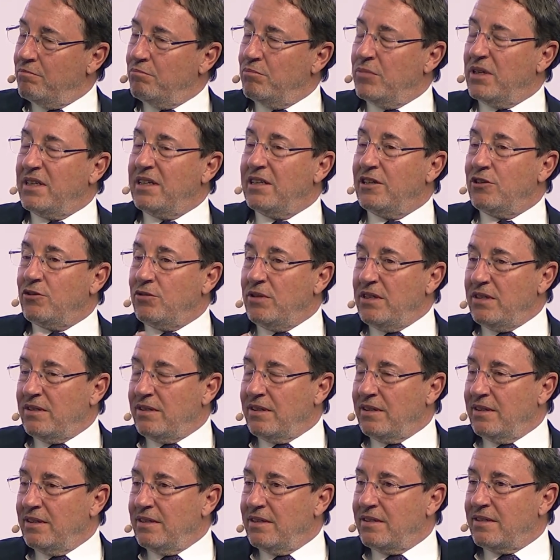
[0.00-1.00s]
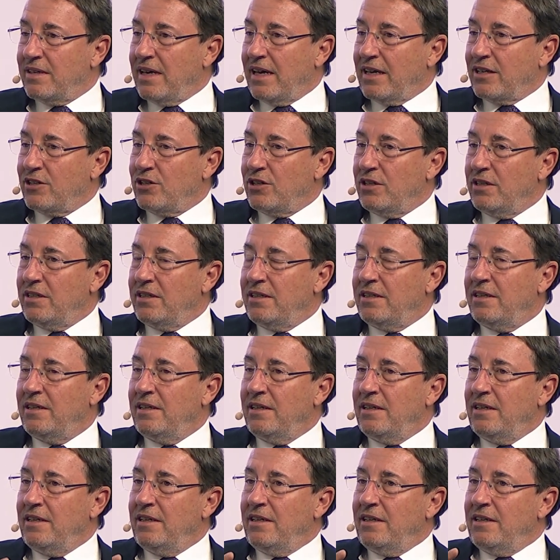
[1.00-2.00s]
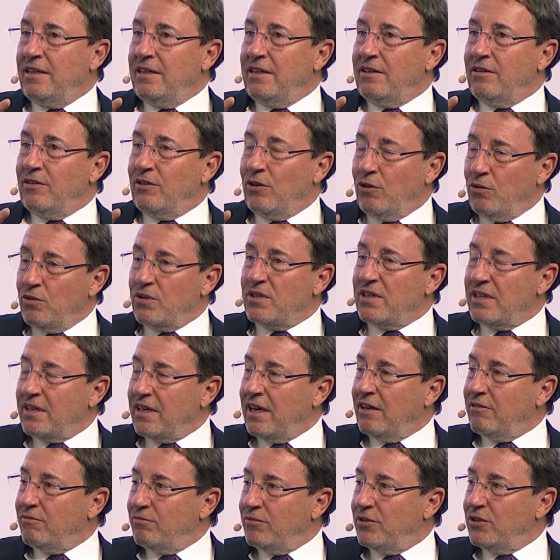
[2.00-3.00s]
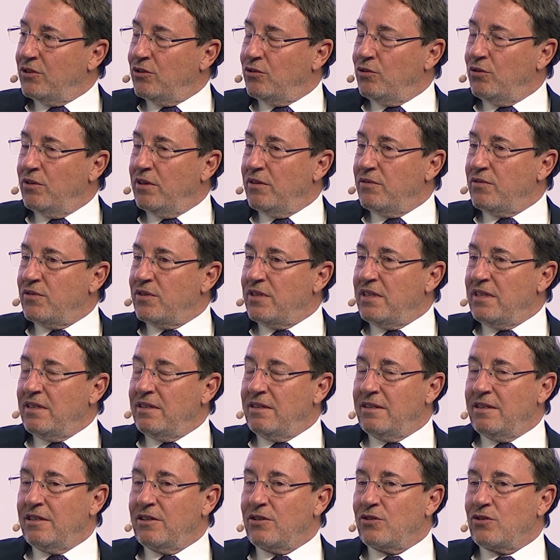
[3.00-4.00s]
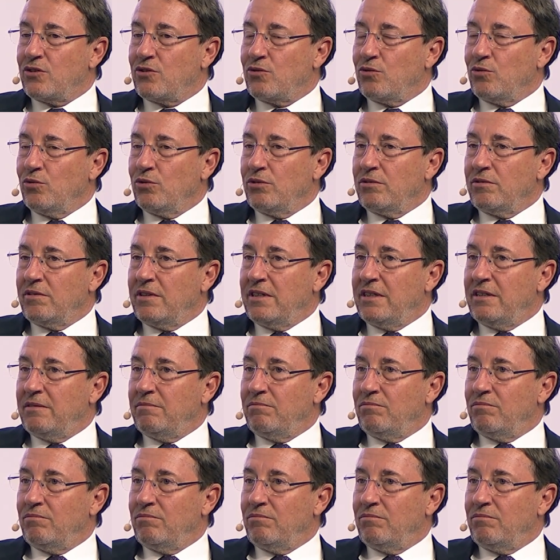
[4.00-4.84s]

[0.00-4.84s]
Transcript: but increasingly it's actually those in government who have seen the extraordinary